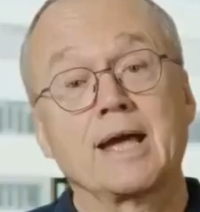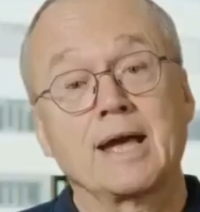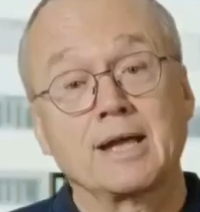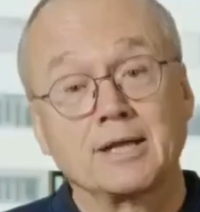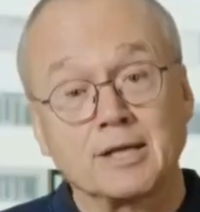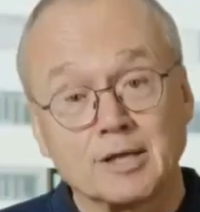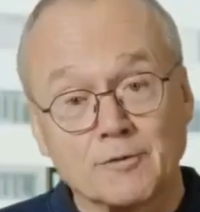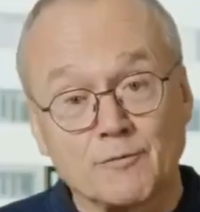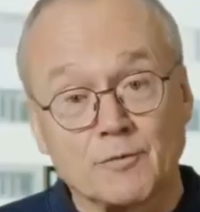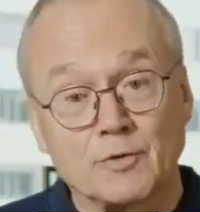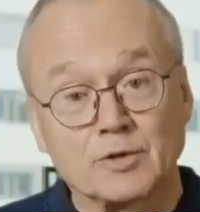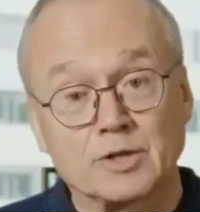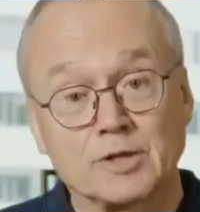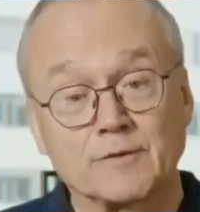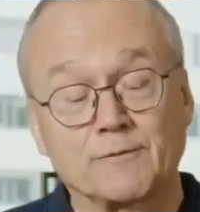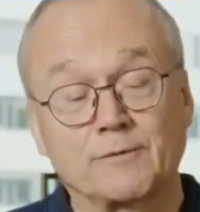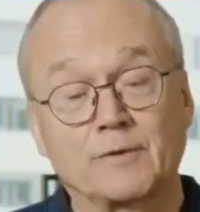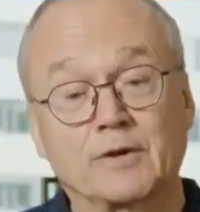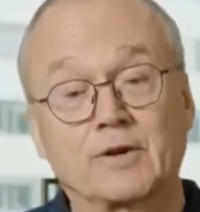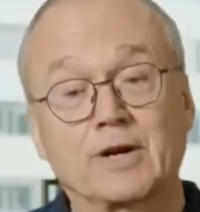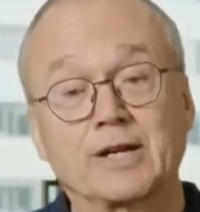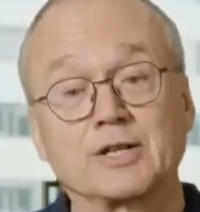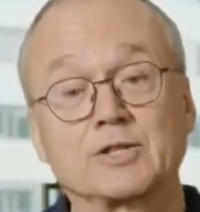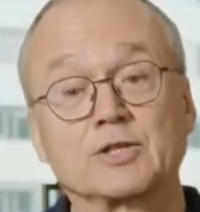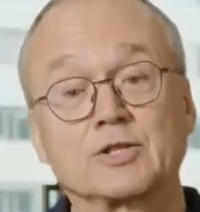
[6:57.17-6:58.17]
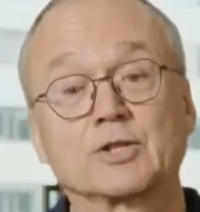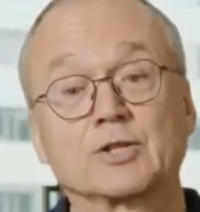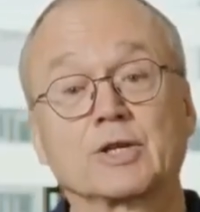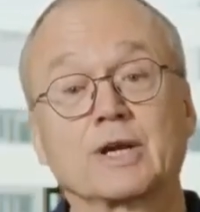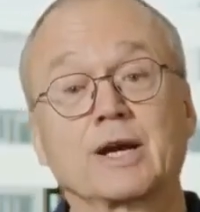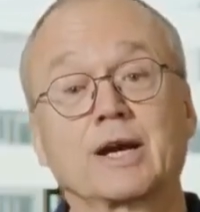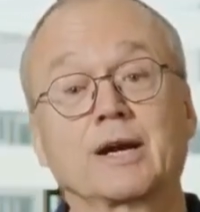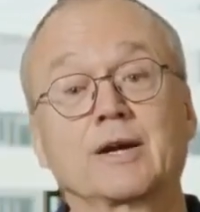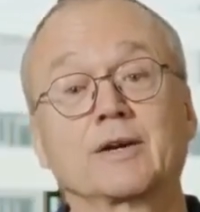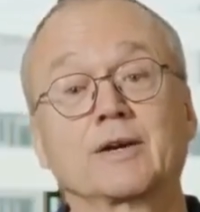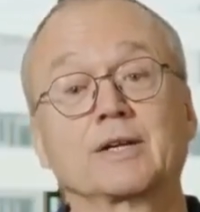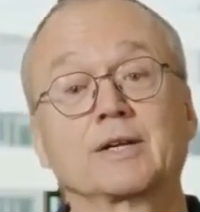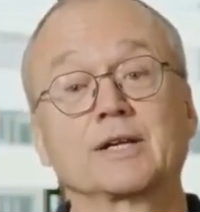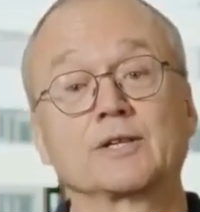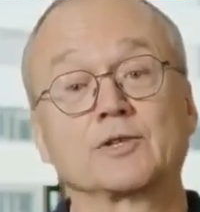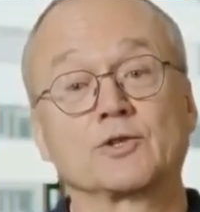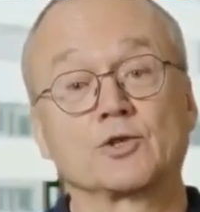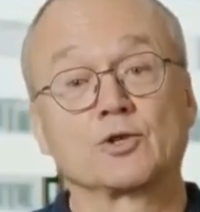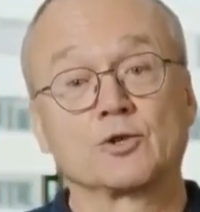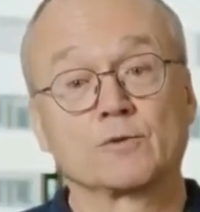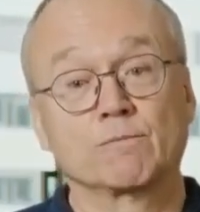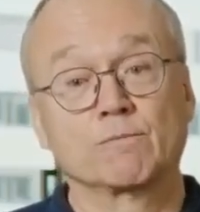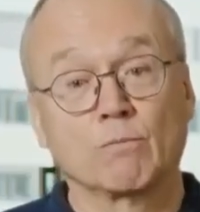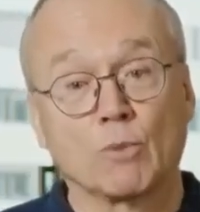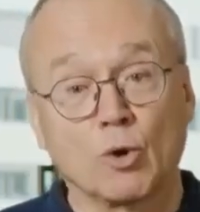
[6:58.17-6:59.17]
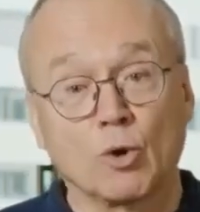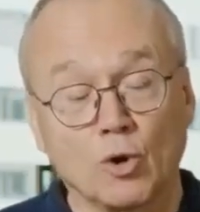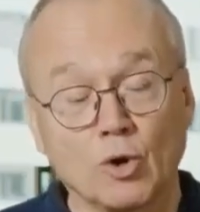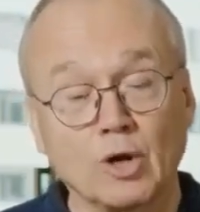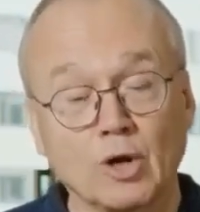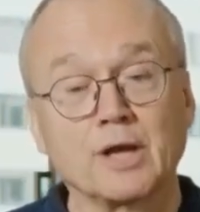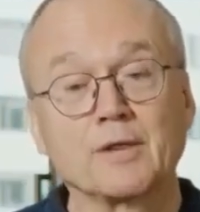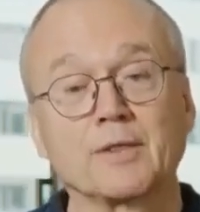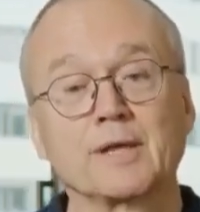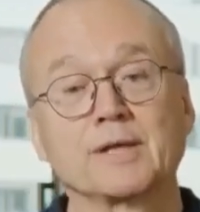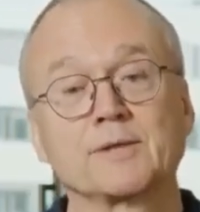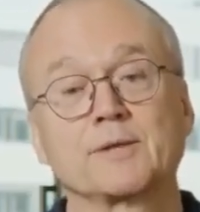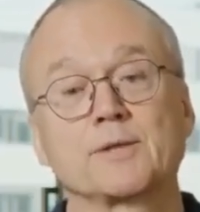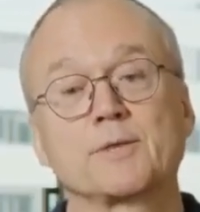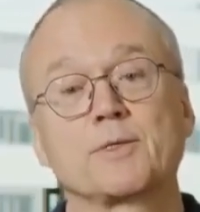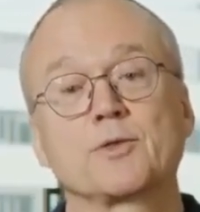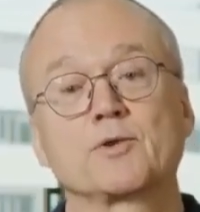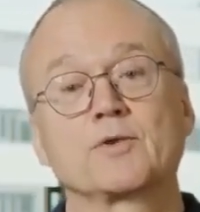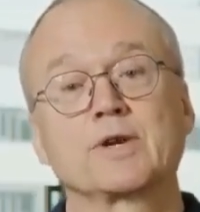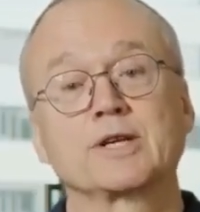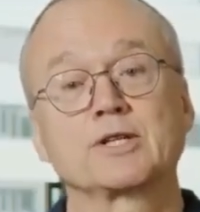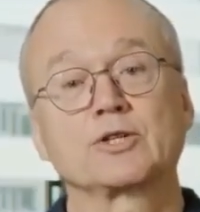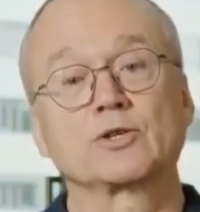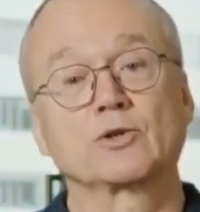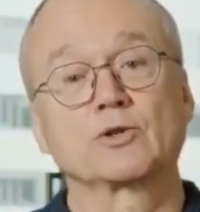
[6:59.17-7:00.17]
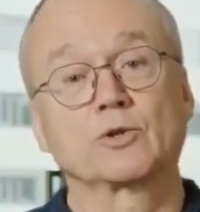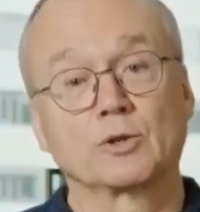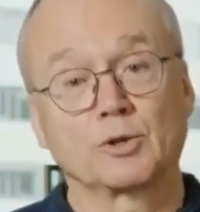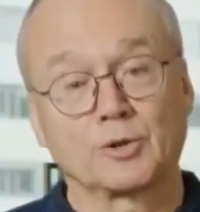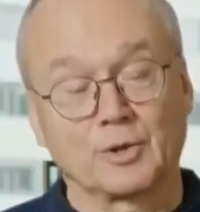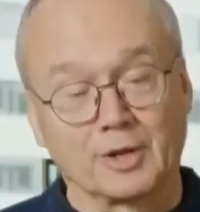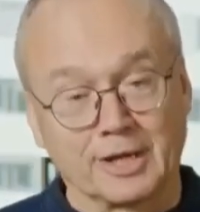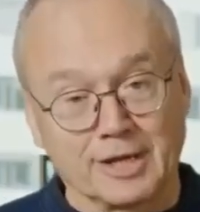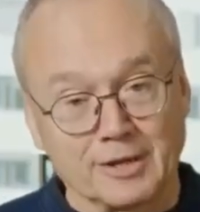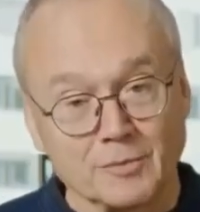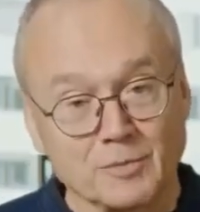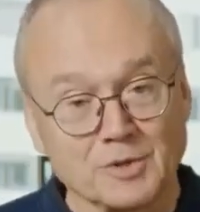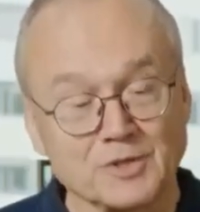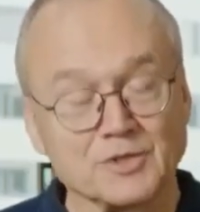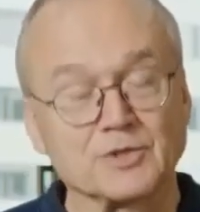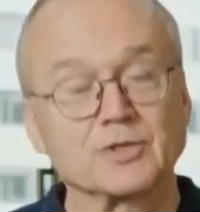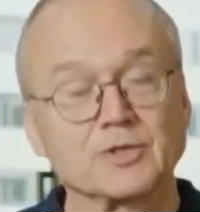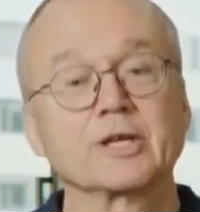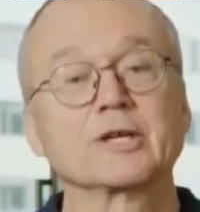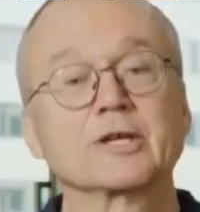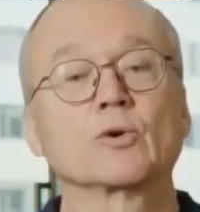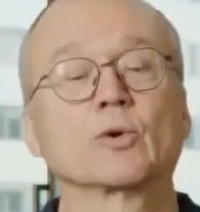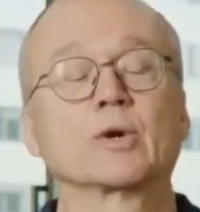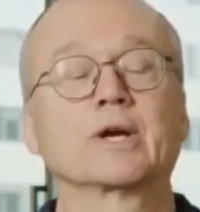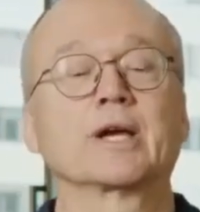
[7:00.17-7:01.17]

and if the differential current is smaller than the threshold, then we say,